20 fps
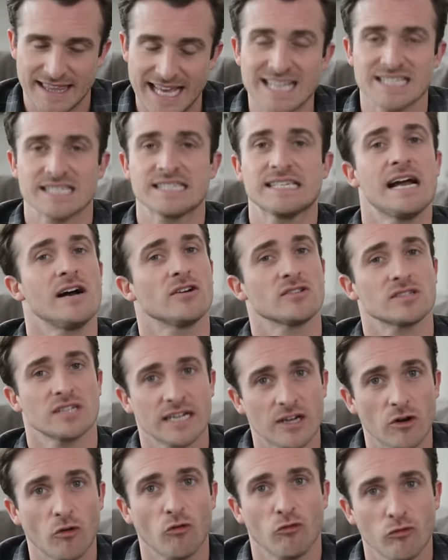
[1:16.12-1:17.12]
That sounds
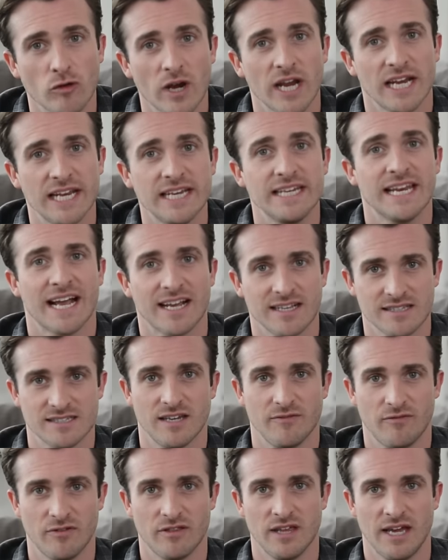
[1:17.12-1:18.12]
like a really
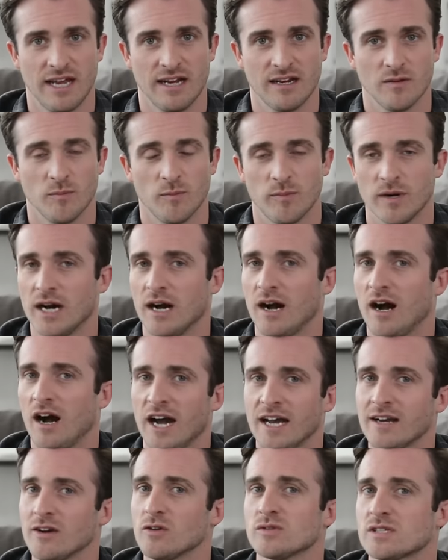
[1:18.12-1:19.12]
negative thing, but
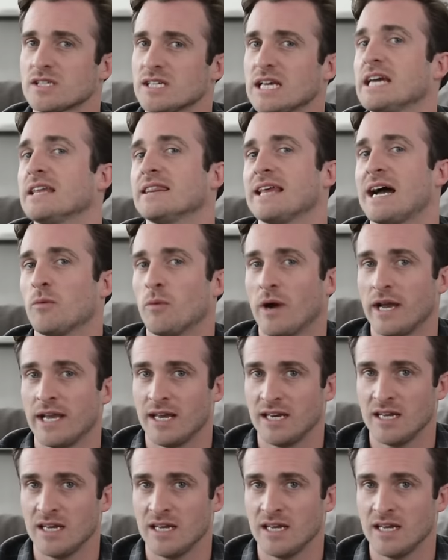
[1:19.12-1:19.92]
I don't see it that way